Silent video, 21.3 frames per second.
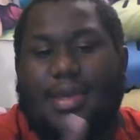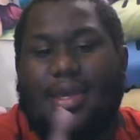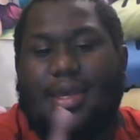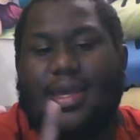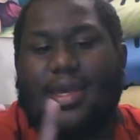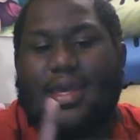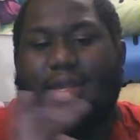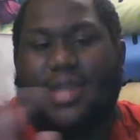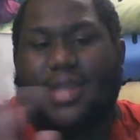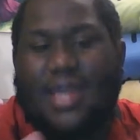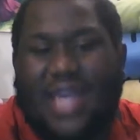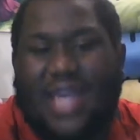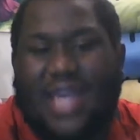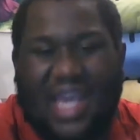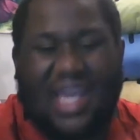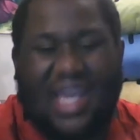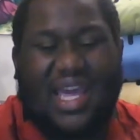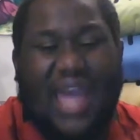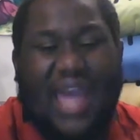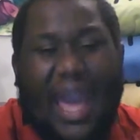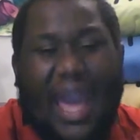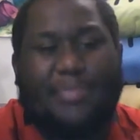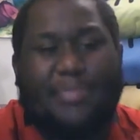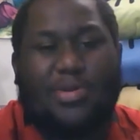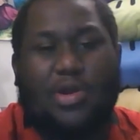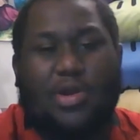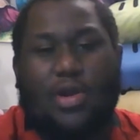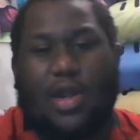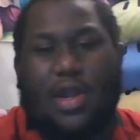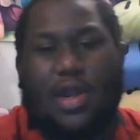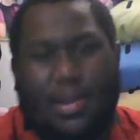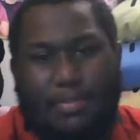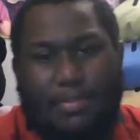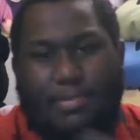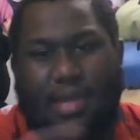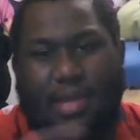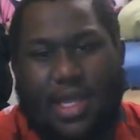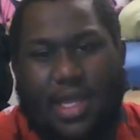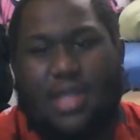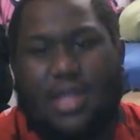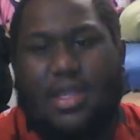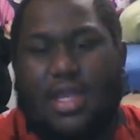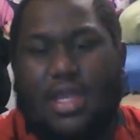into getting captured and
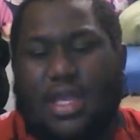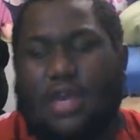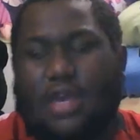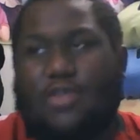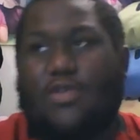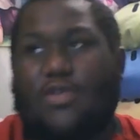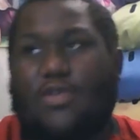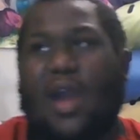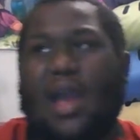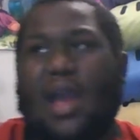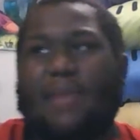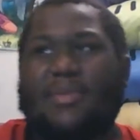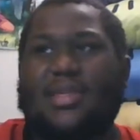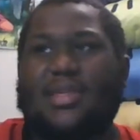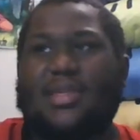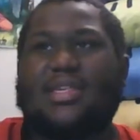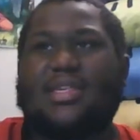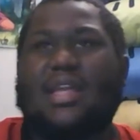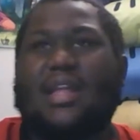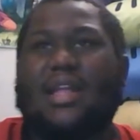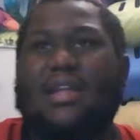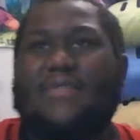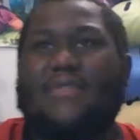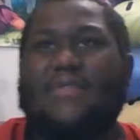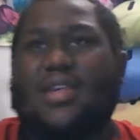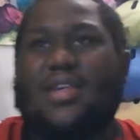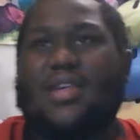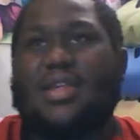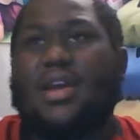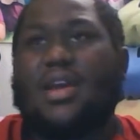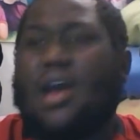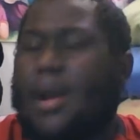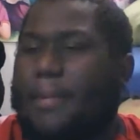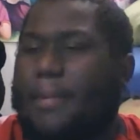admitting to the crime instead of just